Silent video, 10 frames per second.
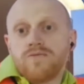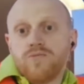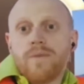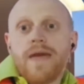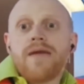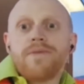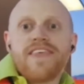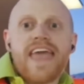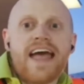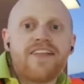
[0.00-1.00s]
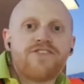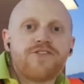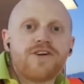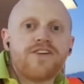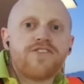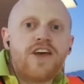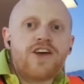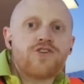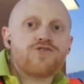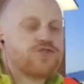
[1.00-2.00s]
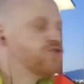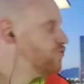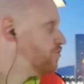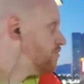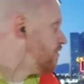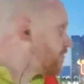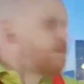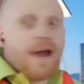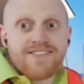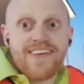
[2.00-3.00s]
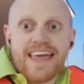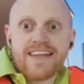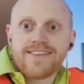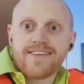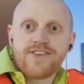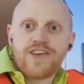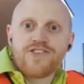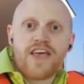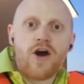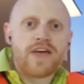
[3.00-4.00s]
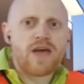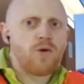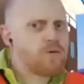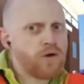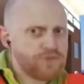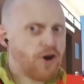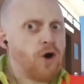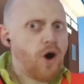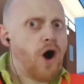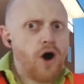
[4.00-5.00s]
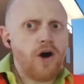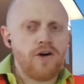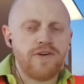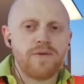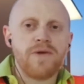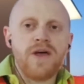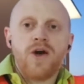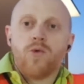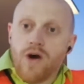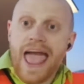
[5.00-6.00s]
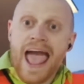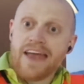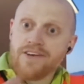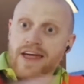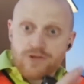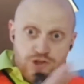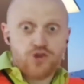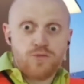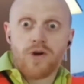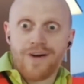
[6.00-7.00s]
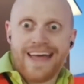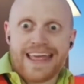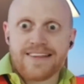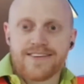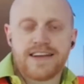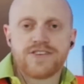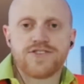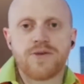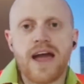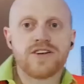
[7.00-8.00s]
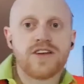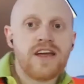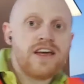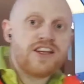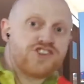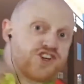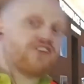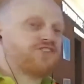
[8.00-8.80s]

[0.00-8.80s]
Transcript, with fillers: Well, maybe the answer is you do express lanes. So you say, okay, well, we won't toll all of them. We'll add like two more lanes in each direction just